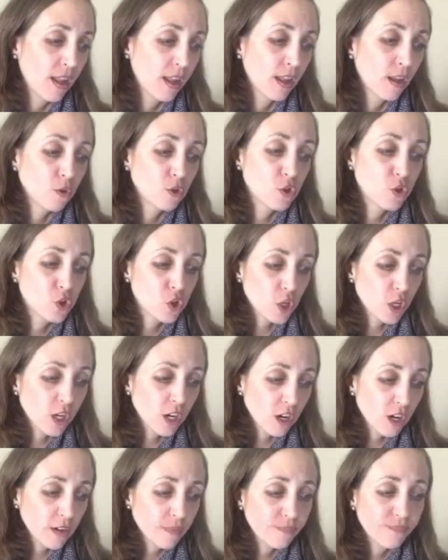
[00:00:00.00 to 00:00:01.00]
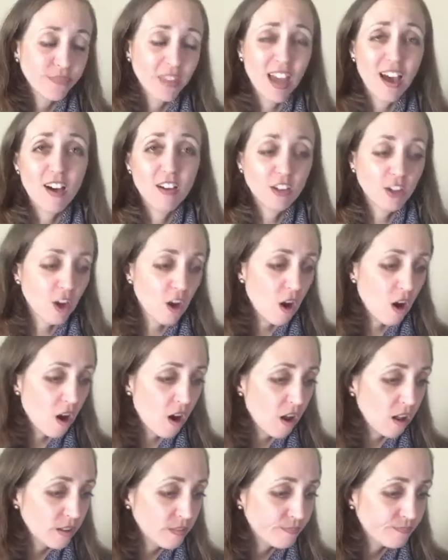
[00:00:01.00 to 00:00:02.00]
Sugar,
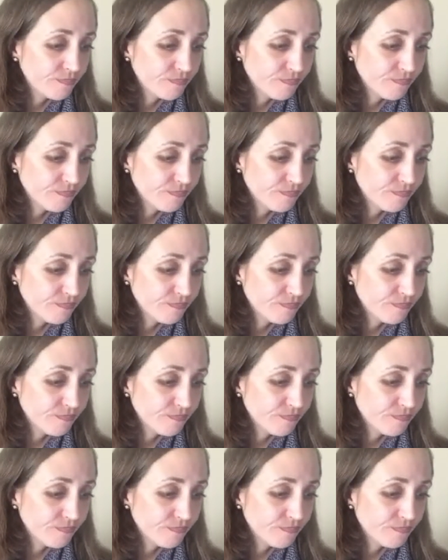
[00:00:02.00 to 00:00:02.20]
alcohol,